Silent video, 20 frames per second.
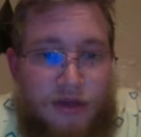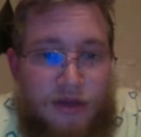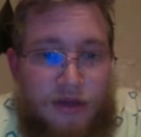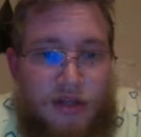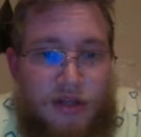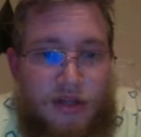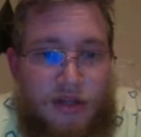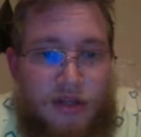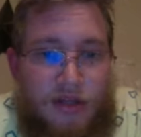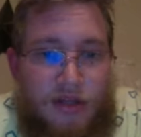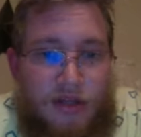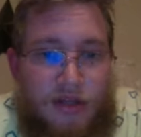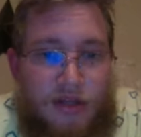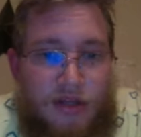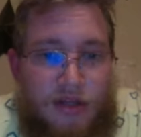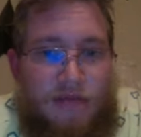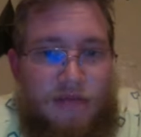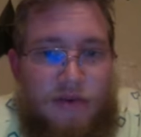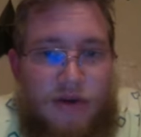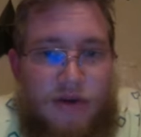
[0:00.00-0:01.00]
The
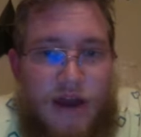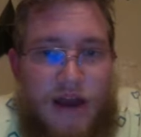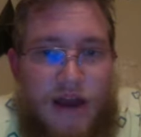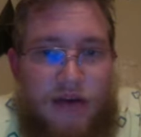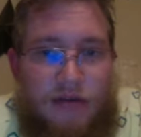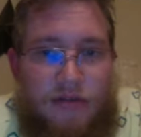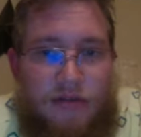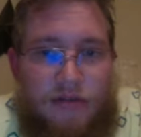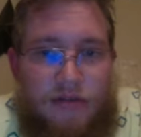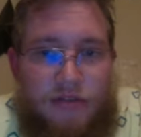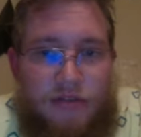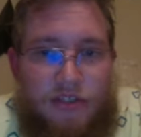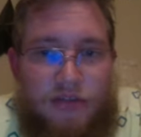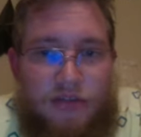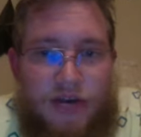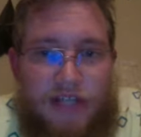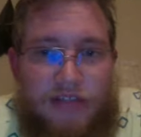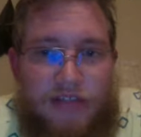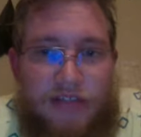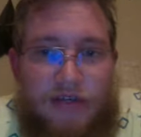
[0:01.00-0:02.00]
severity of drought
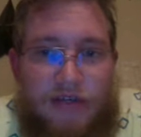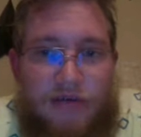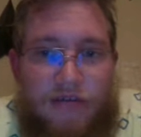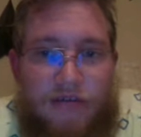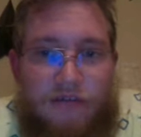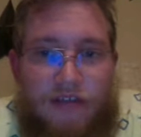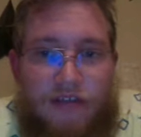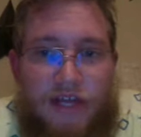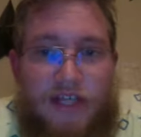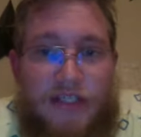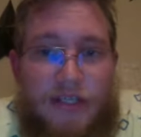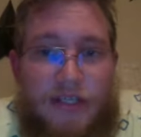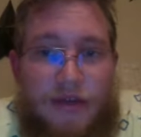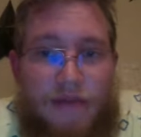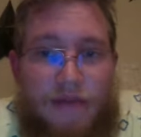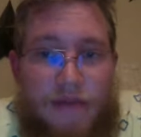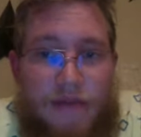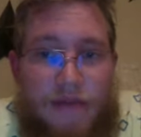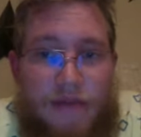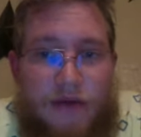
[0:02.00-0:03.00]
directly reflects the
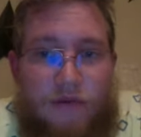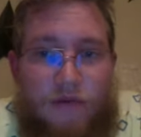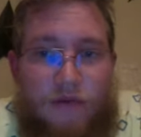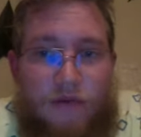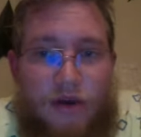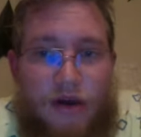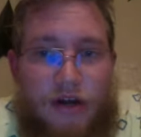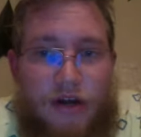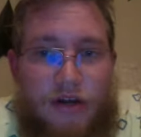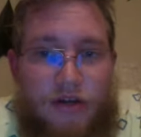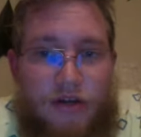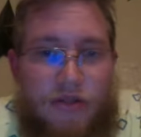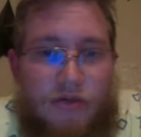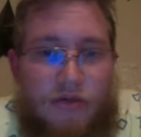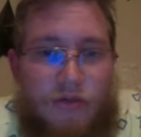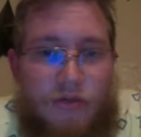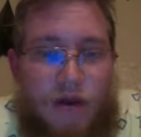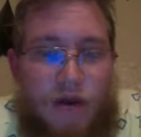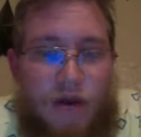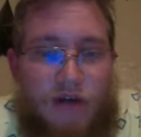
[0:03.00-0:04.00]
amount of water used
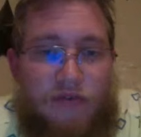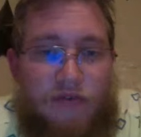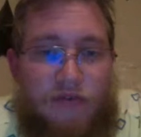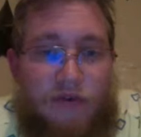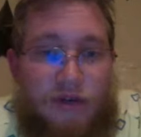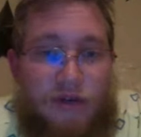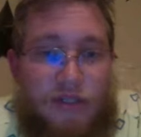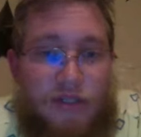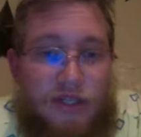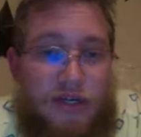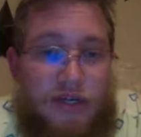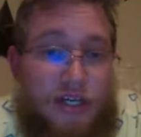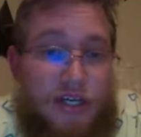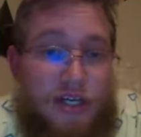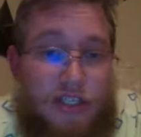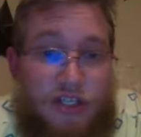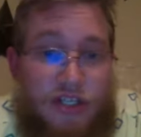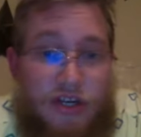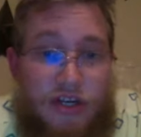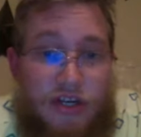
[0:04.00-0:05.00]
from aquifers. In a
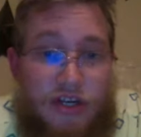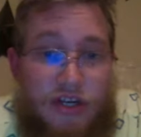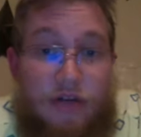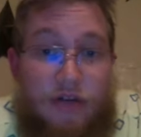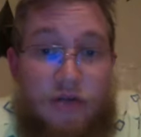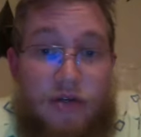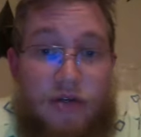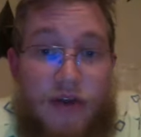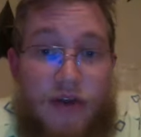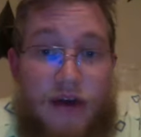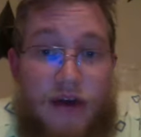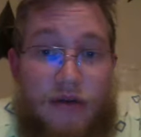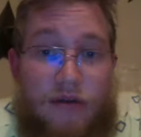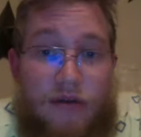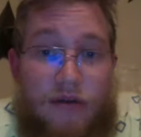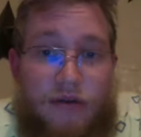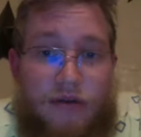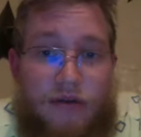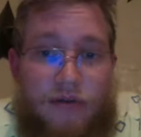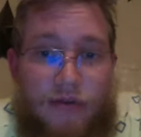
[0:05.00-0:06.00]
continued
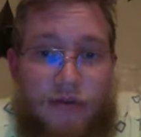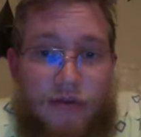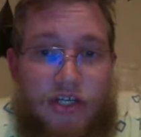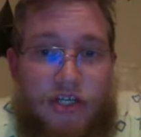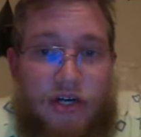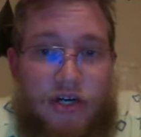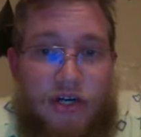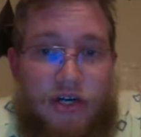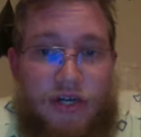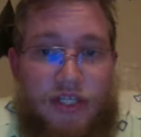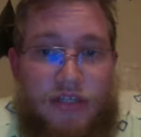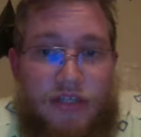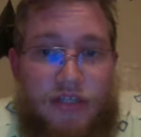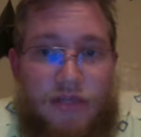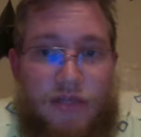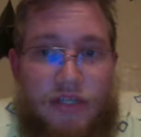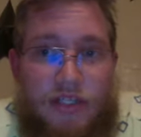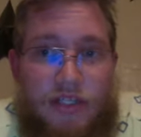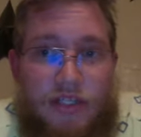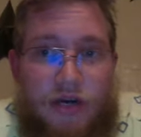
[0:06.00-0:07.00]
drought, recharge rates
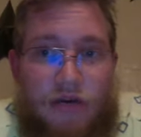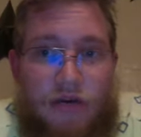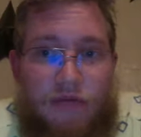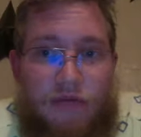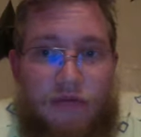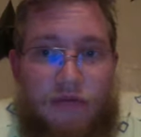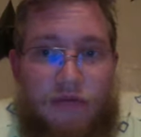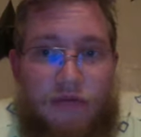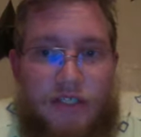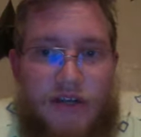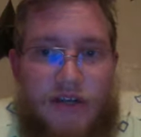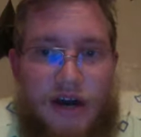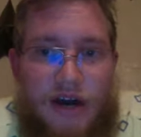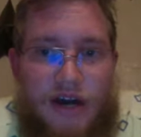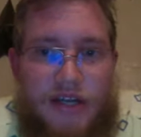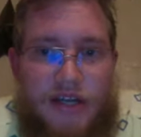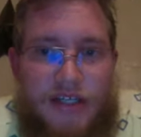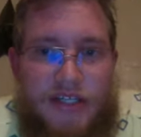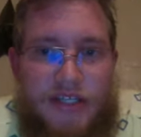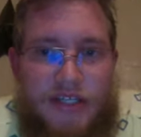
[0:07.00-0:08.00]
of these aquifers is
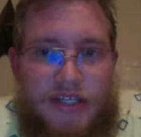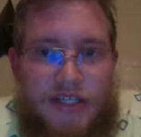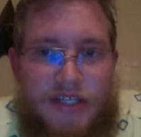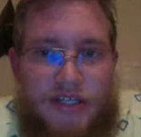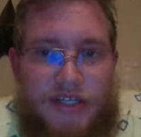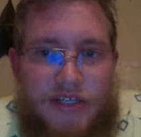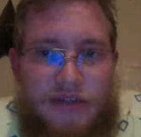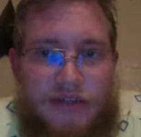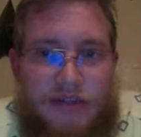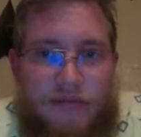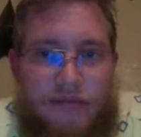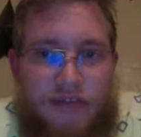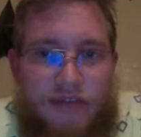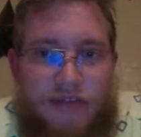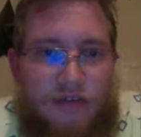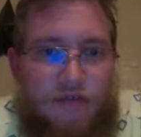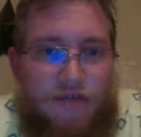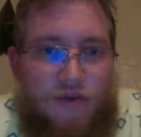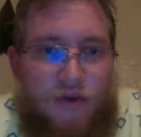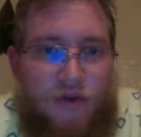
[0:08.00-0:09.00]
non-existent.
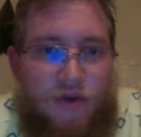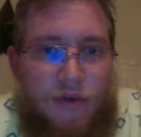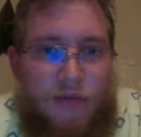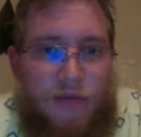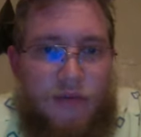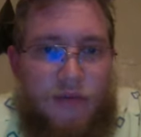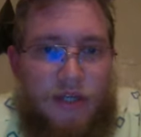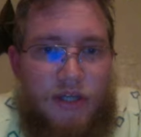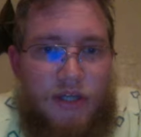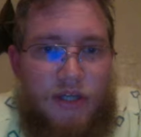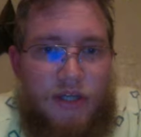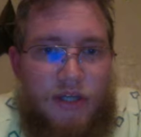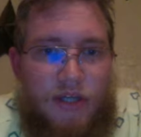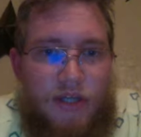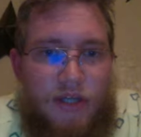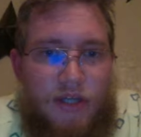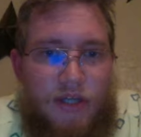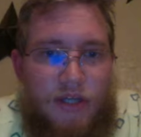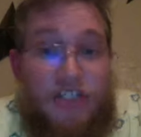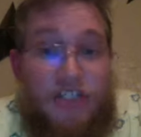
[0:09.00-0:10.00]
Therefore, we must use
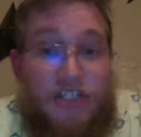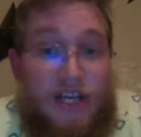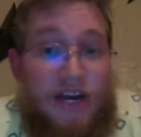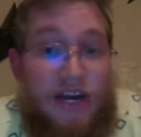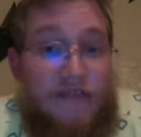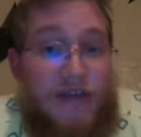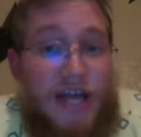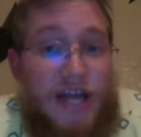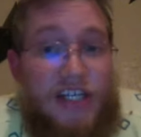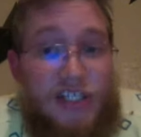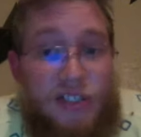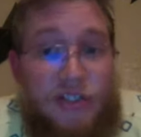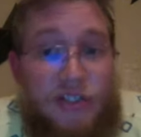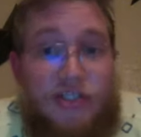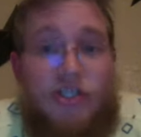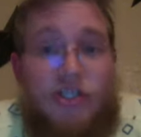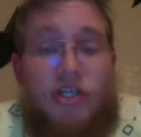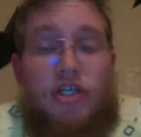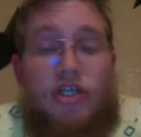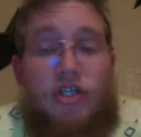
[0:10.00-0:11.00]
legislative
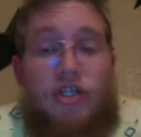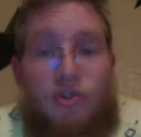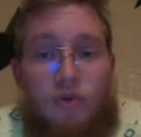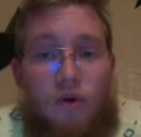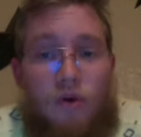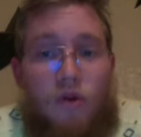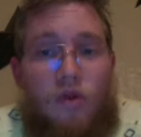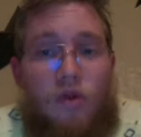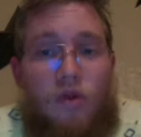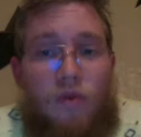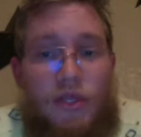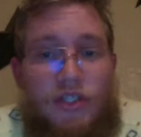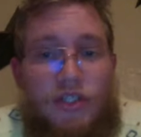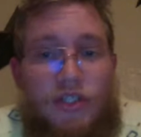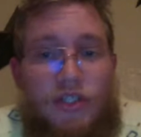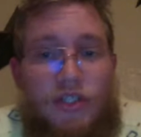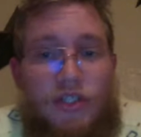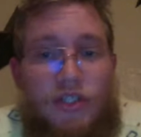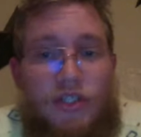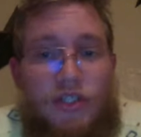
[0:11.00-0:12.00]
actions to control the
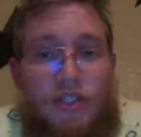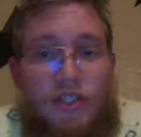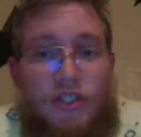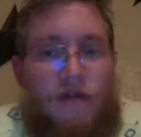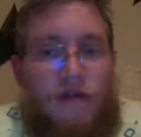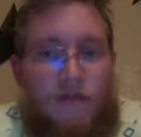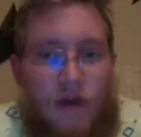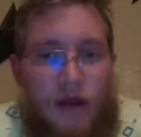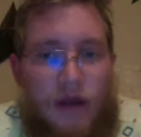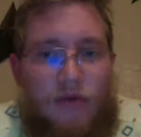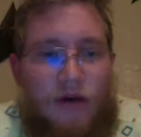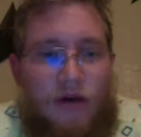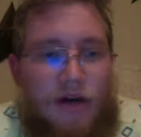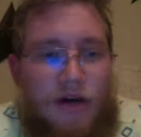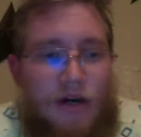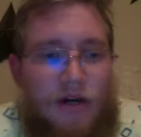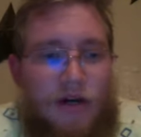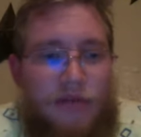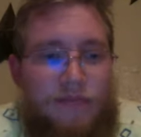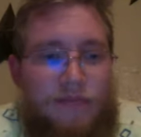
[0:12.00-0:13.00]
withdrawal of
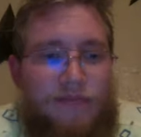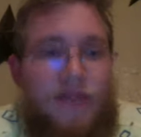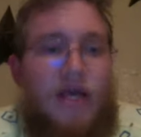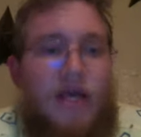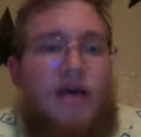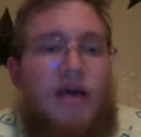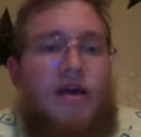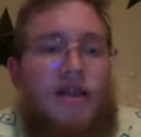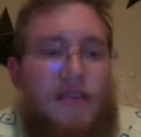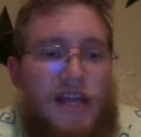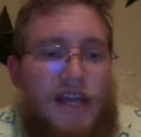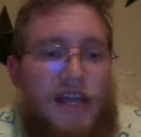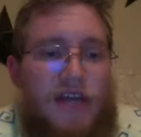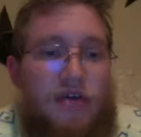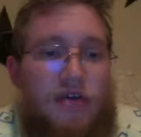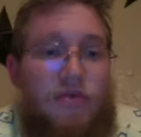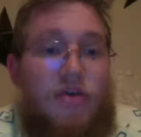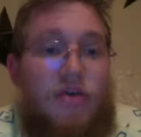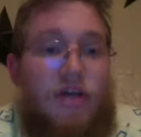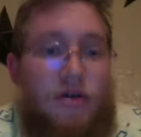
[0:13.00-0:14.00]
groundwater. Thank
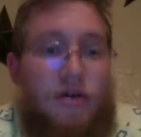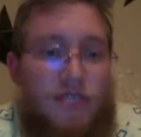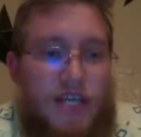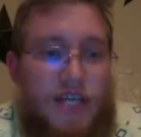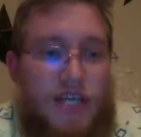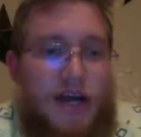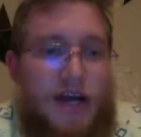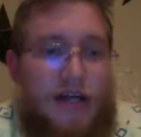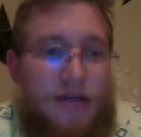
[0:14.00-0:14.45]
you, Go Tech.